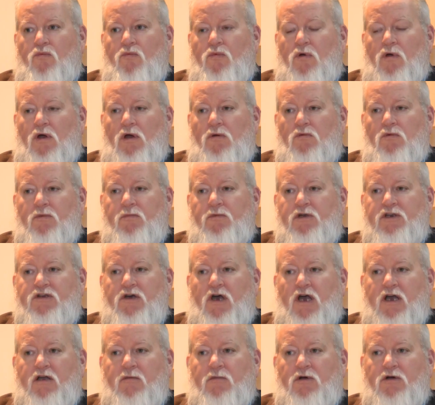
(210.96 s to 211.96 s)
Well, when we
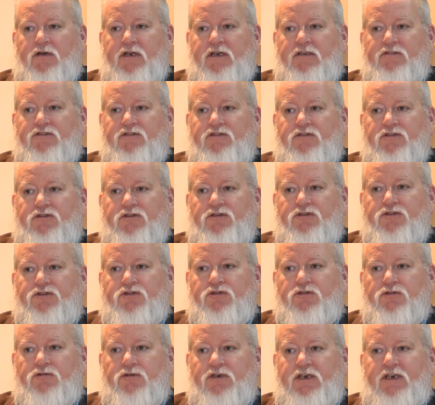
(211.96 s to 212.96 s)
talk about
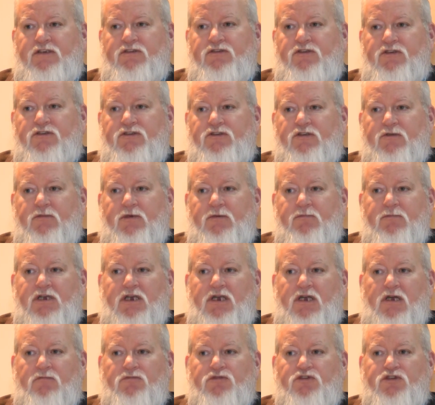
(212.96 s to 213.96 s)
institutional racism, it
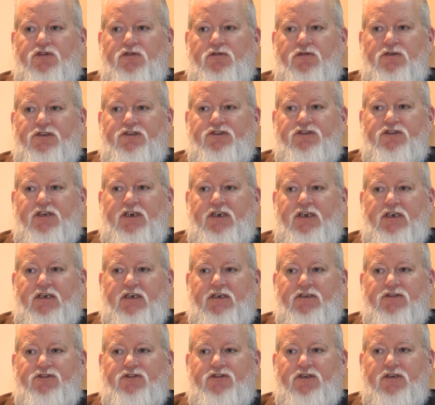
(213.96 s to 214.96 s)
becomes so
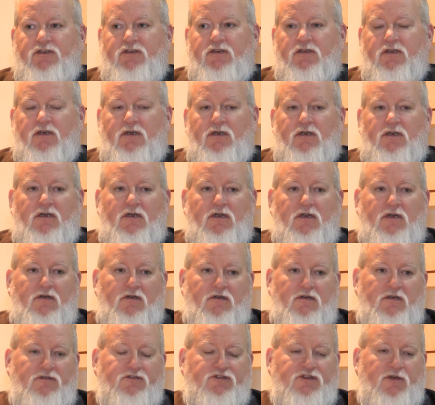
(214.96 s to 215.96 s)
insidious that
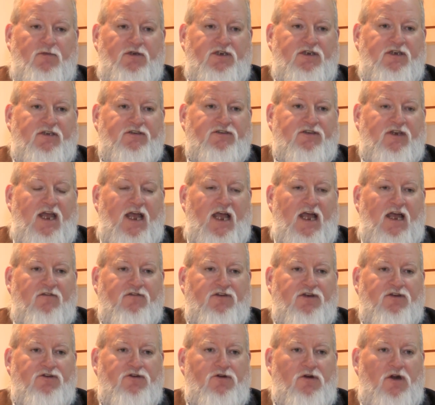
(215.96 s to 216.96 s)
someone doesn't
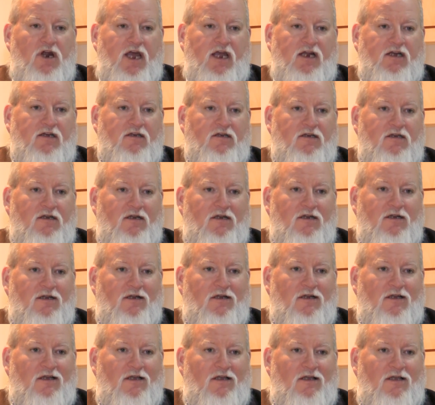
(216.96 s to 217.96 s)
have to direct
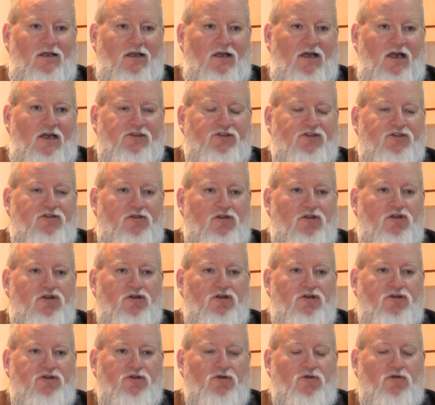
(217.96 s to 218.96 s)
a
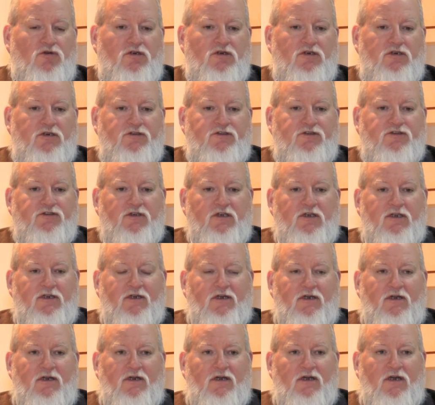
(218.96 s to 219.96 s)
slur towards
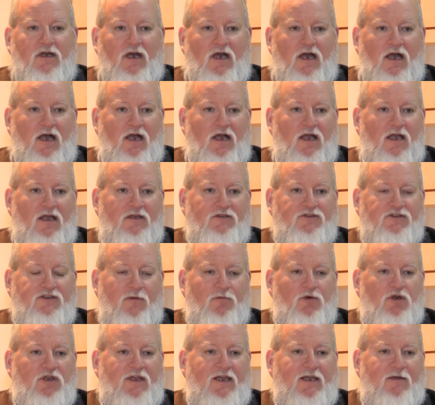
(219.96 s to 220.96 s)

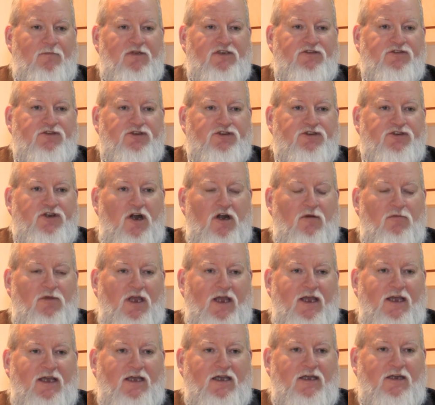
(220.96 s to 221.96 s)
someone like Mr.
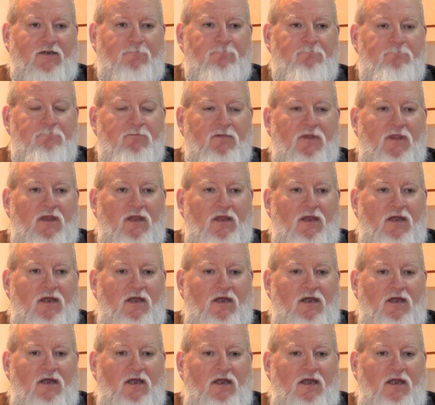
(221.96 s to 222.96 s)
Starblanket.
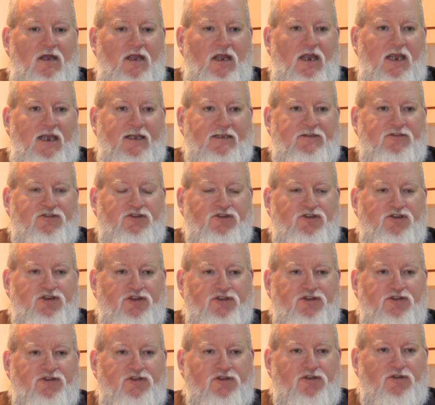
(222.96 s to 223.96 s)
It's
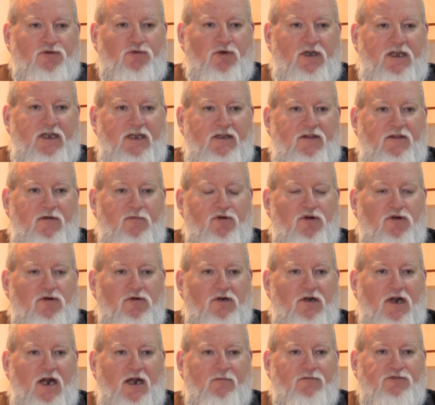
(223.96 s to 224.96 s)
just the way the
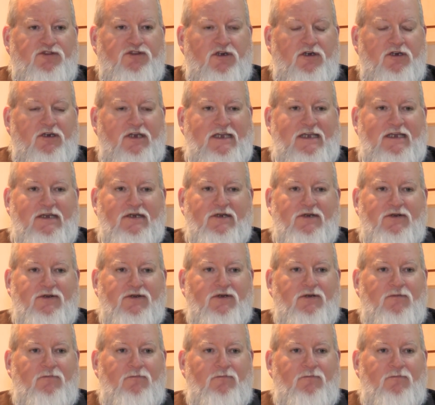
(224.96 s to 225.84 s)
programs are geared.